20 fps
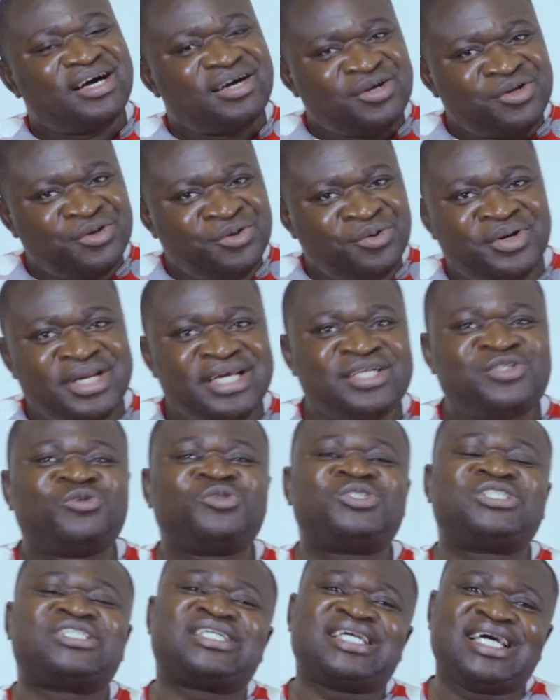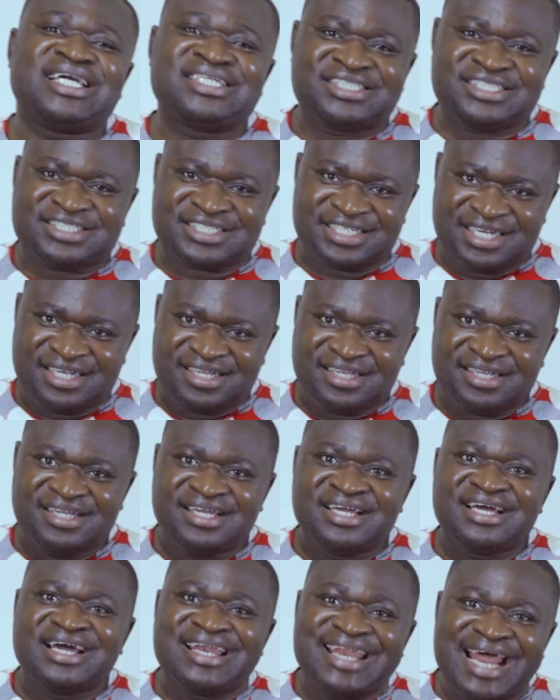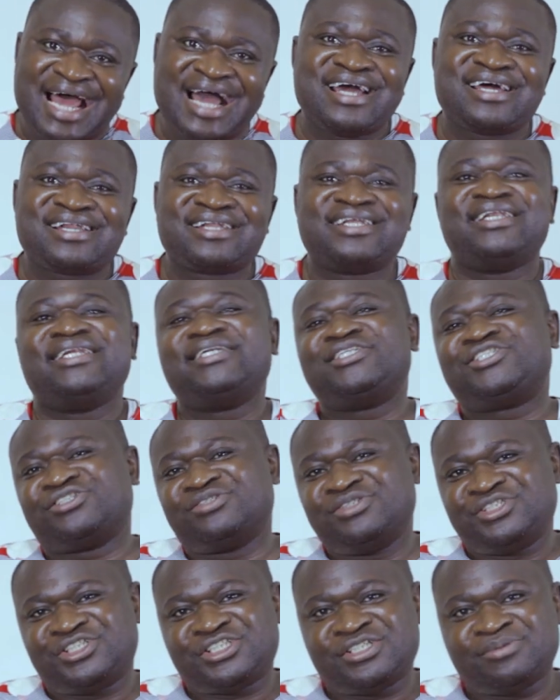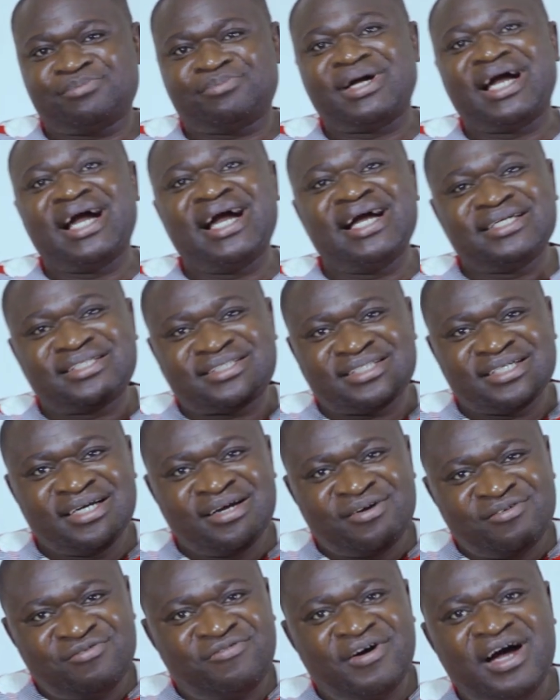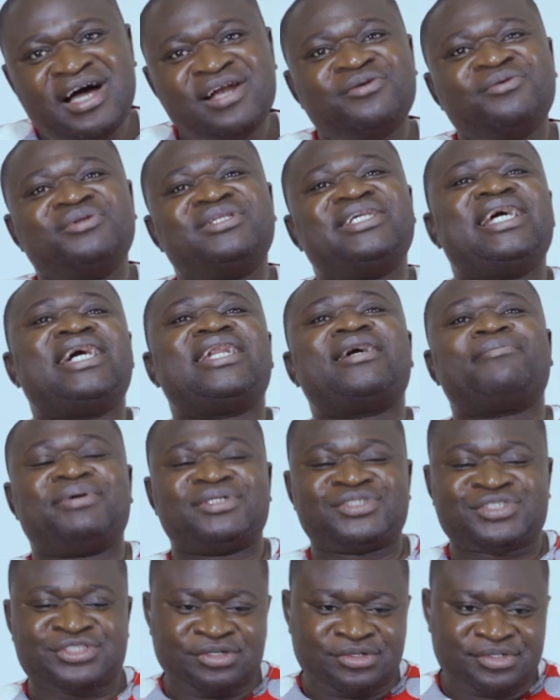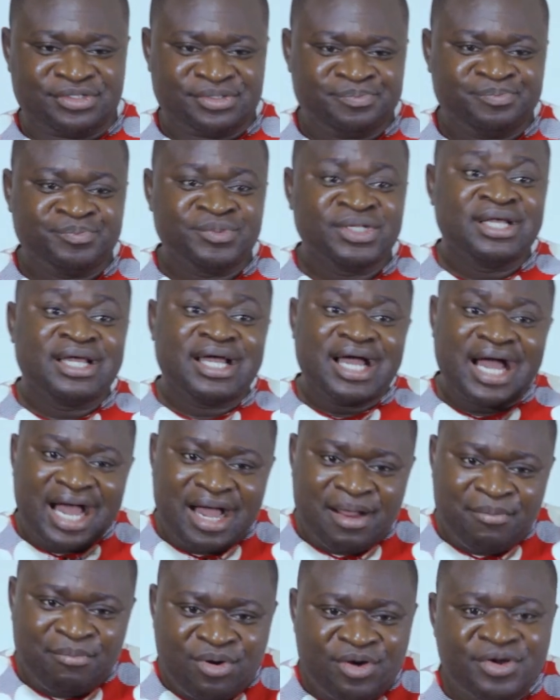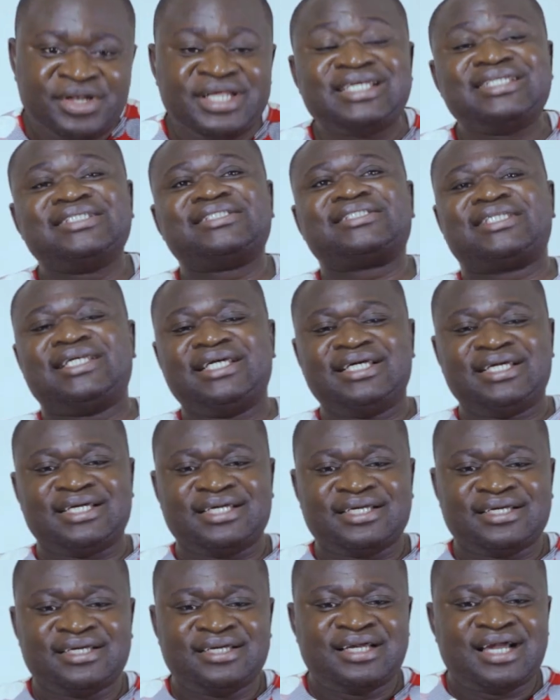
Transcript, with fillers: You need to treasure that relationship and value the other person. Harmony is key.